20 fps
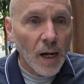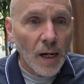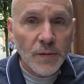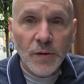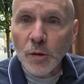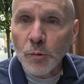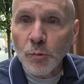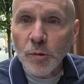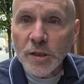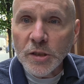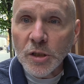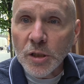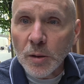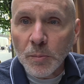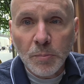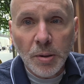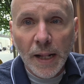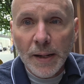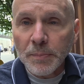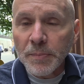The original
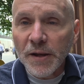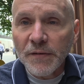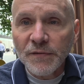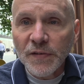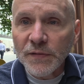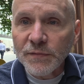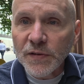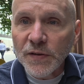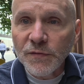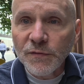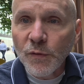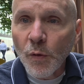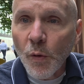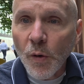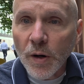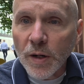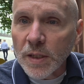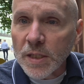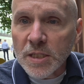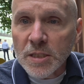Black Bay
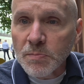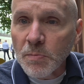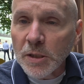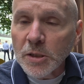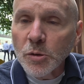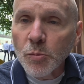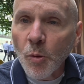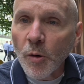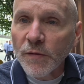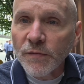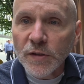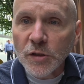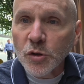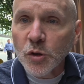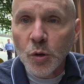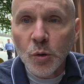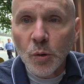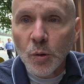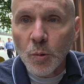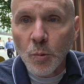54 is much more of a
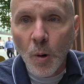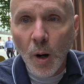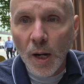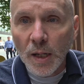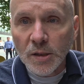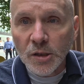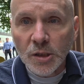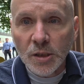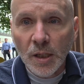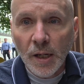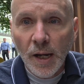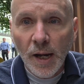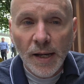tool watch.